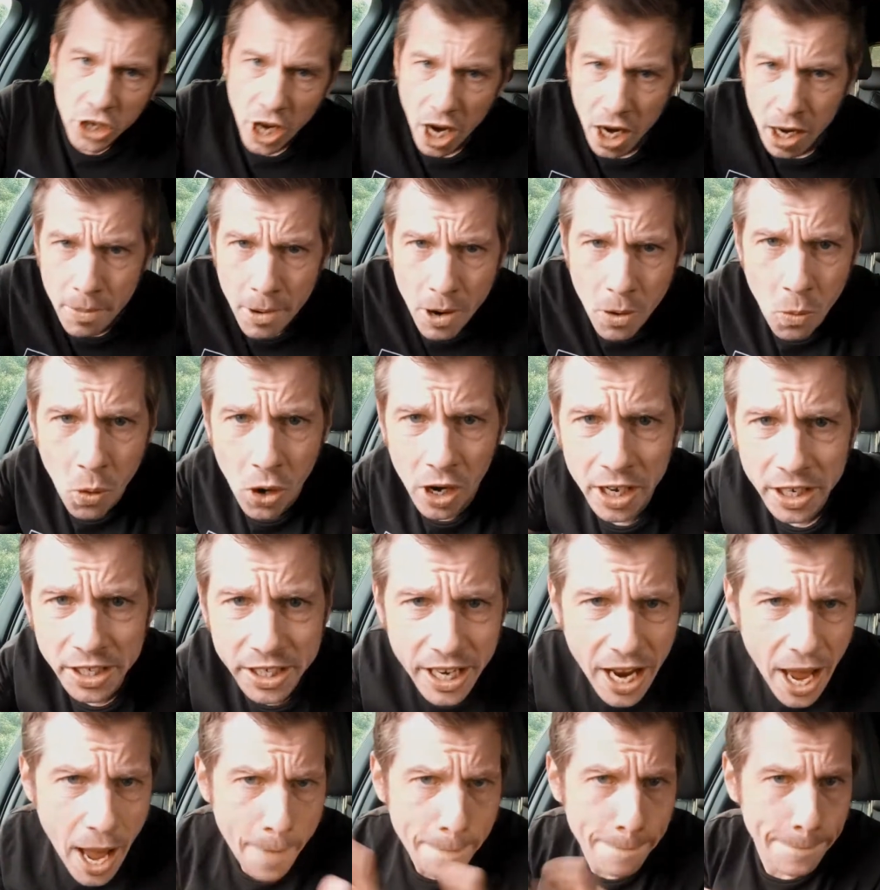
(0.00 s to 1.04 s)
Gentlemen, what is
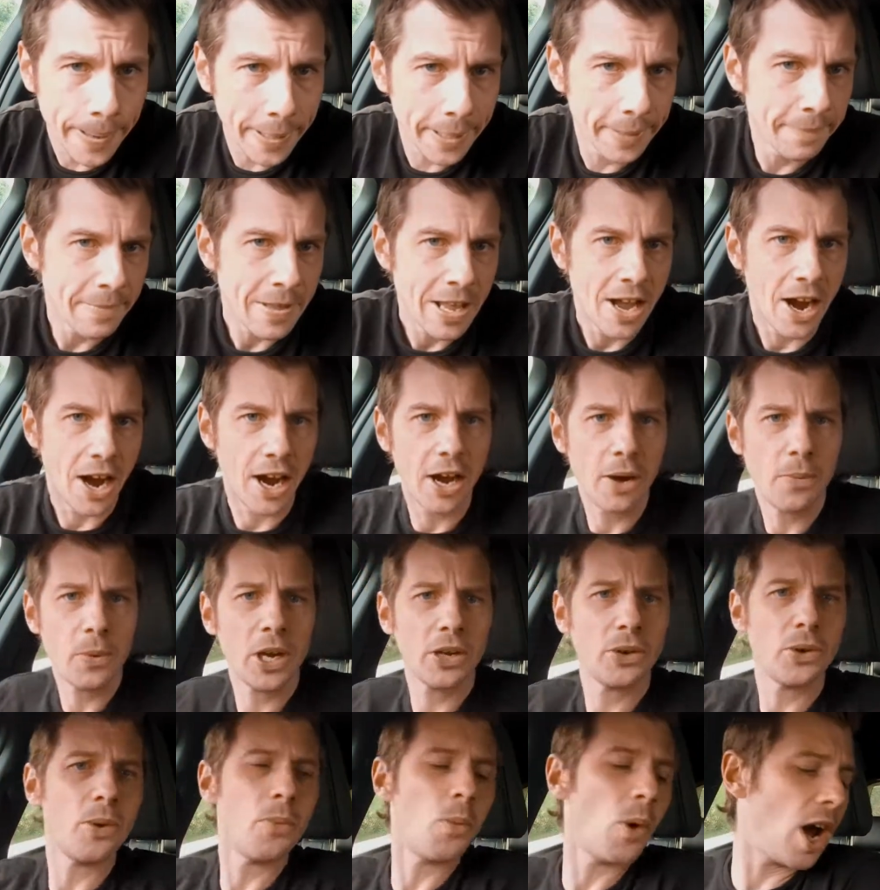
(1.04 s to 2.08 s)
up? I hope we
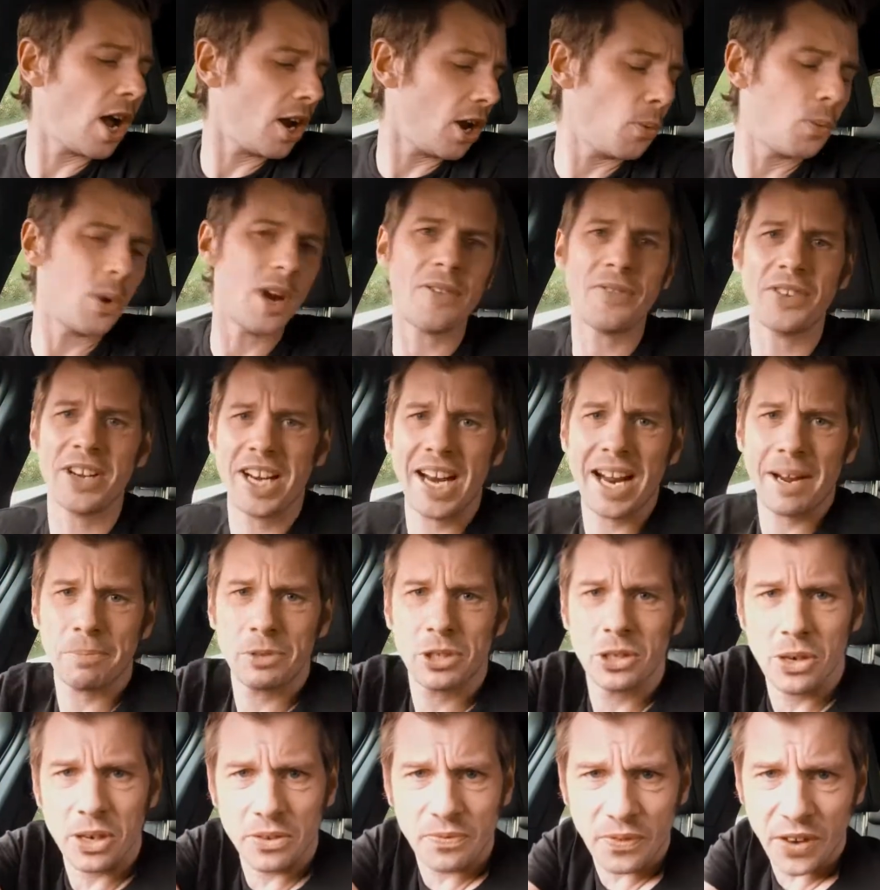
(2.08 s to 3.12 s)
are doing well. I hope we're having an
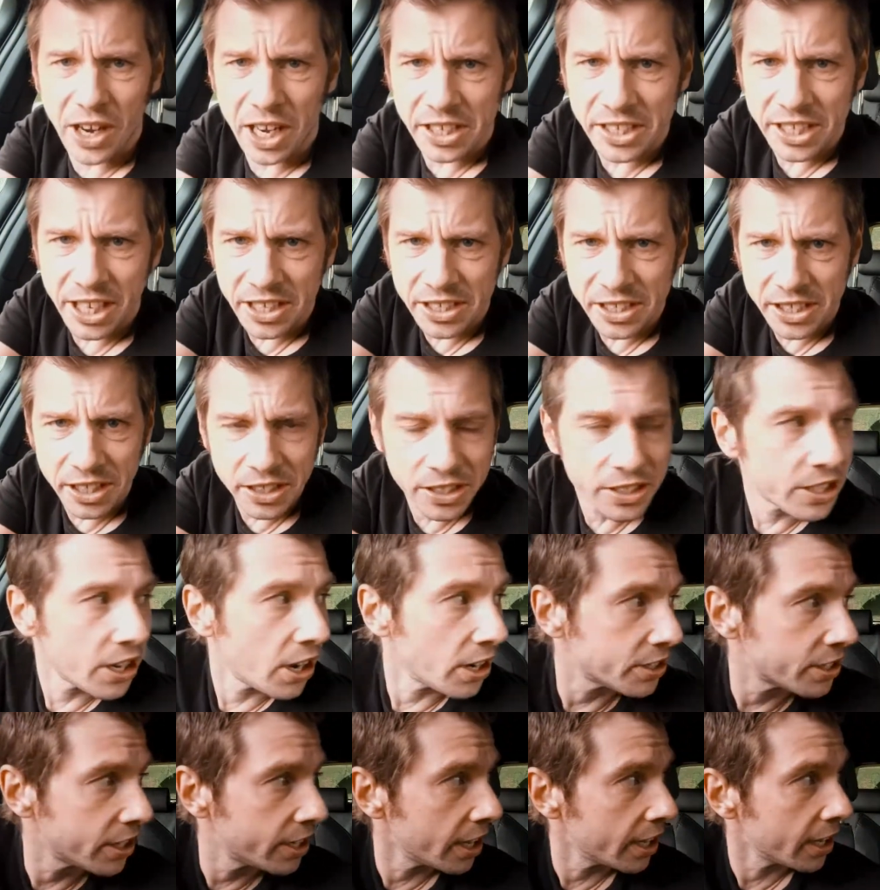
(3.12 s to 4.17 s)
absolutely fantastic
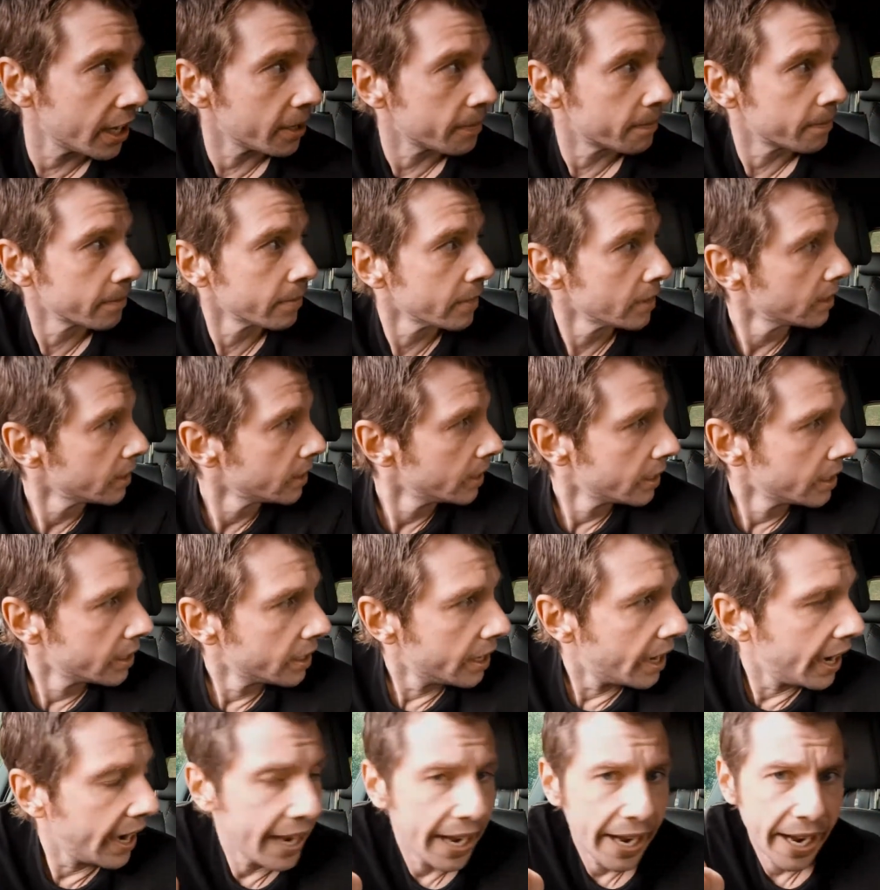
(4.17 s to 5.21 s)
start today.
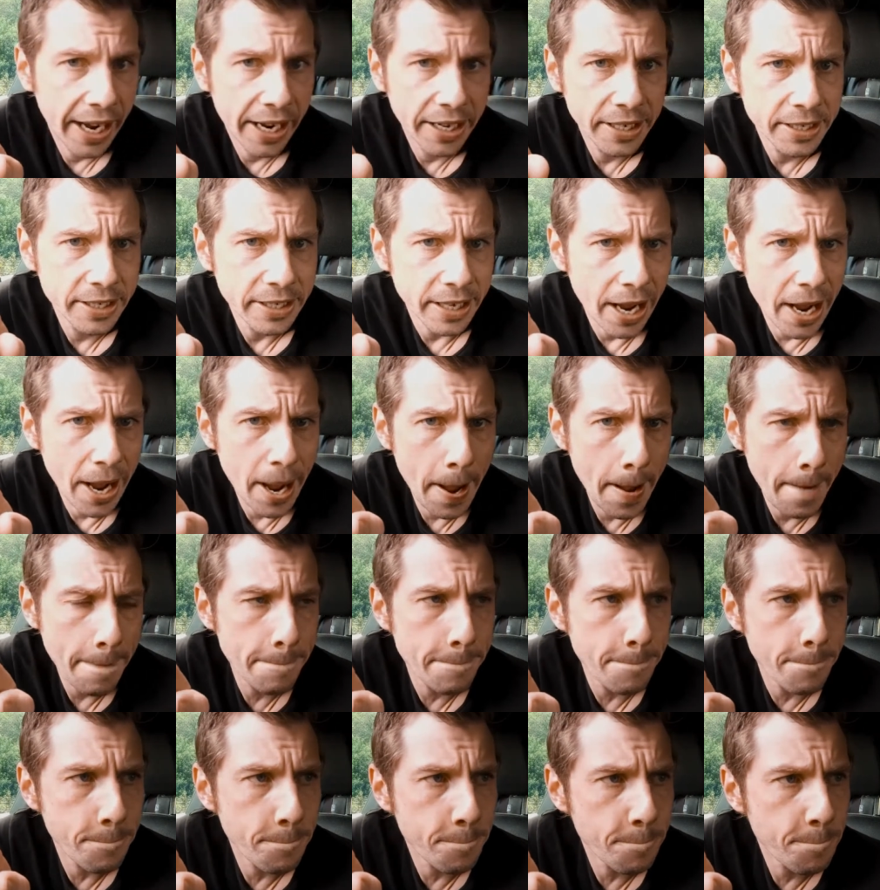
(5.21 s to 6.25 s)
And
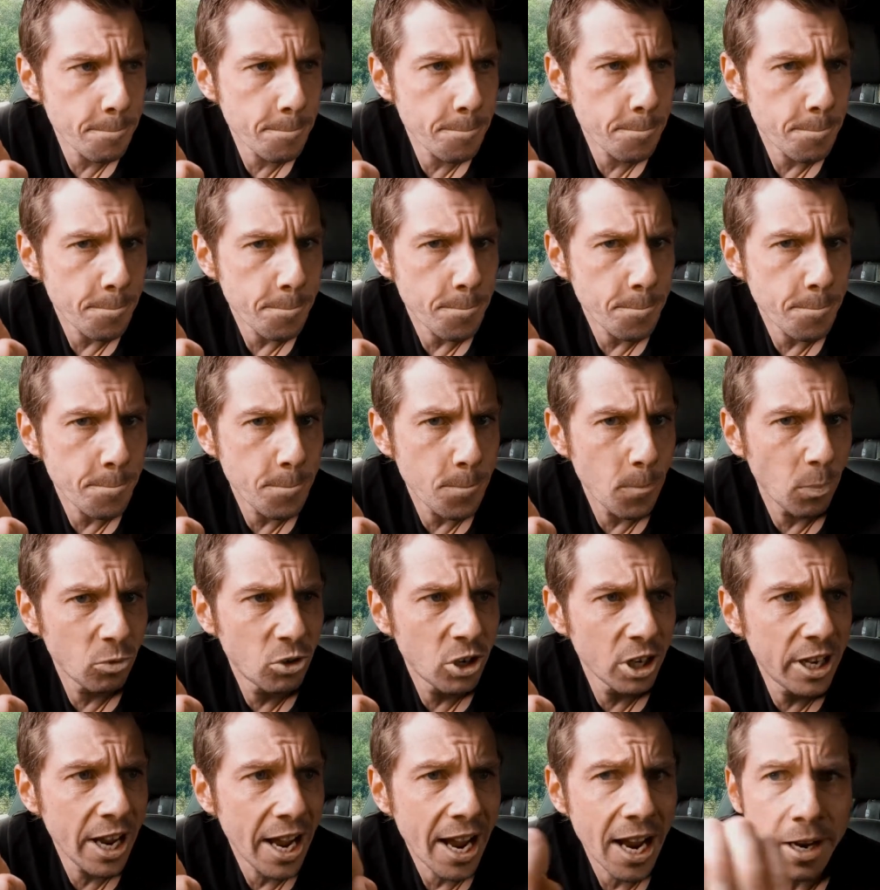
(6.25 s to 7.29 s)

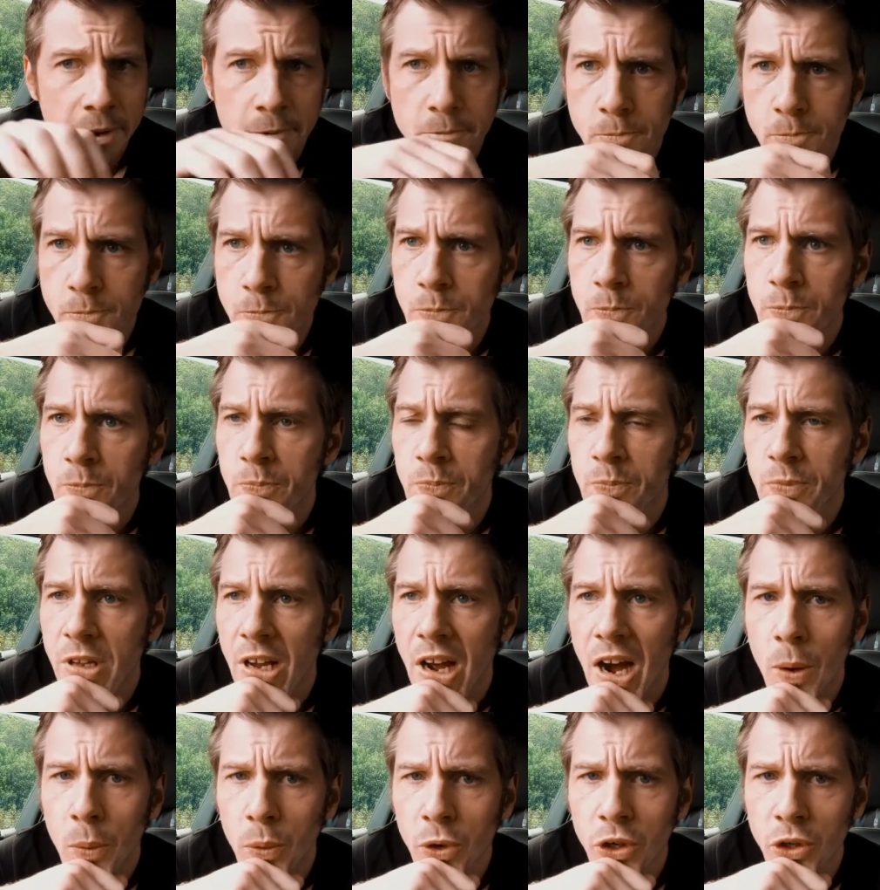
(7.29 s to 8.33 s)
today,
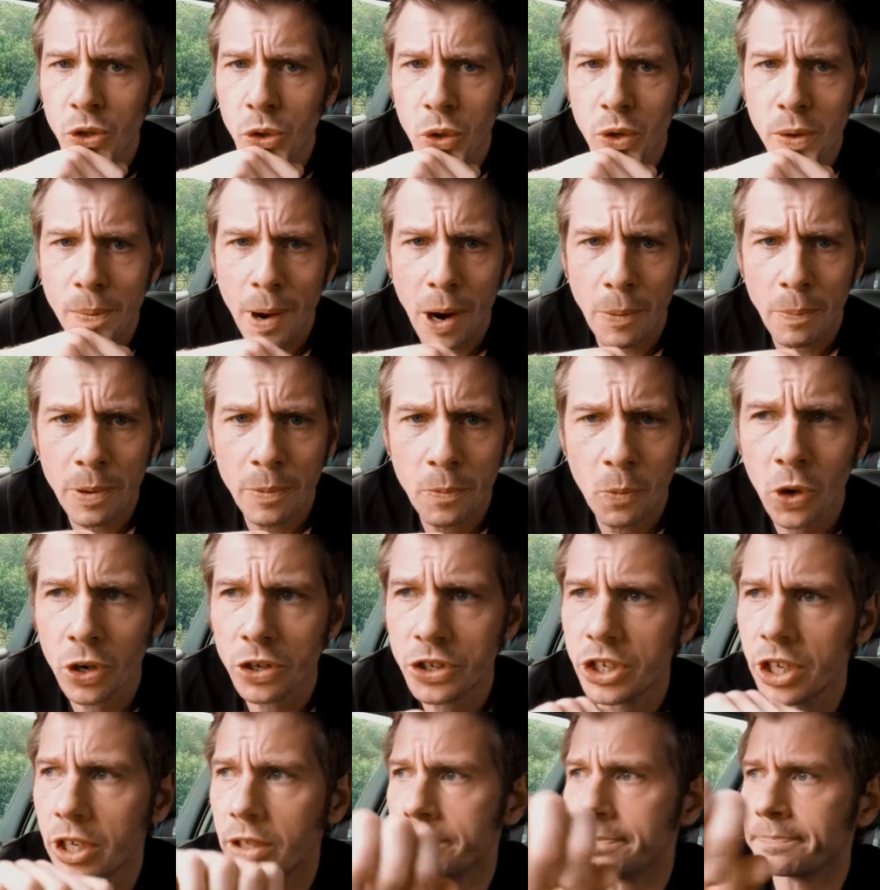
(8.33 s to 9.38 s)
I want to talk about, been
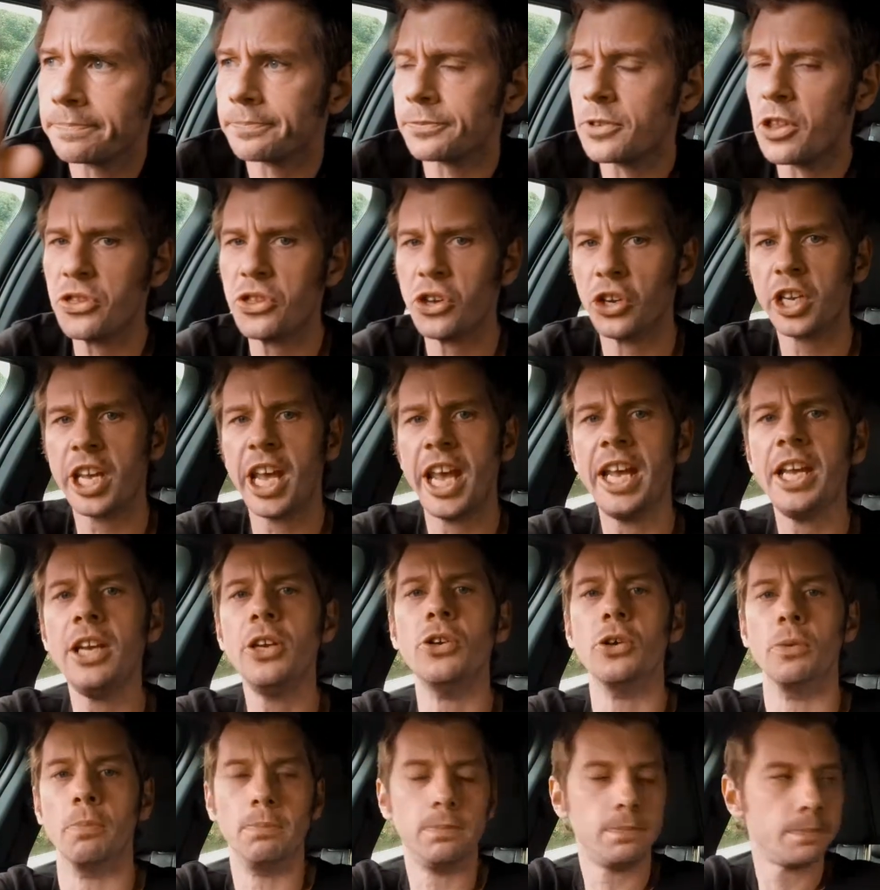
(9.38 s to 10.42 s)
watching The
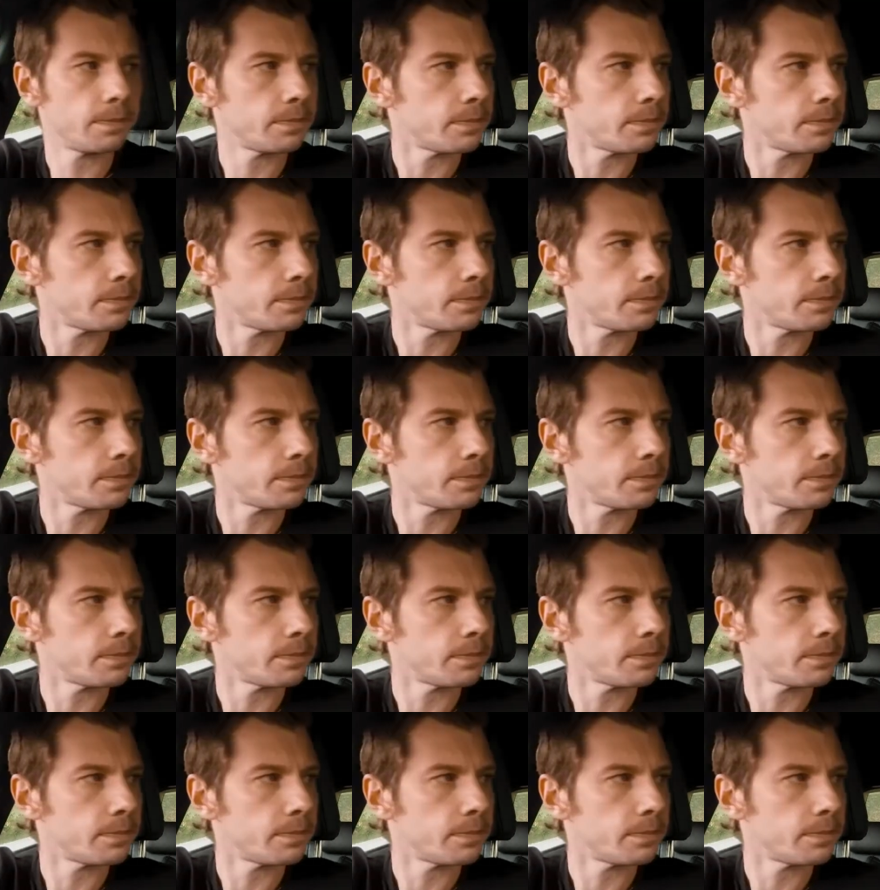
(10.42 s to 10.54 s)
Kingdom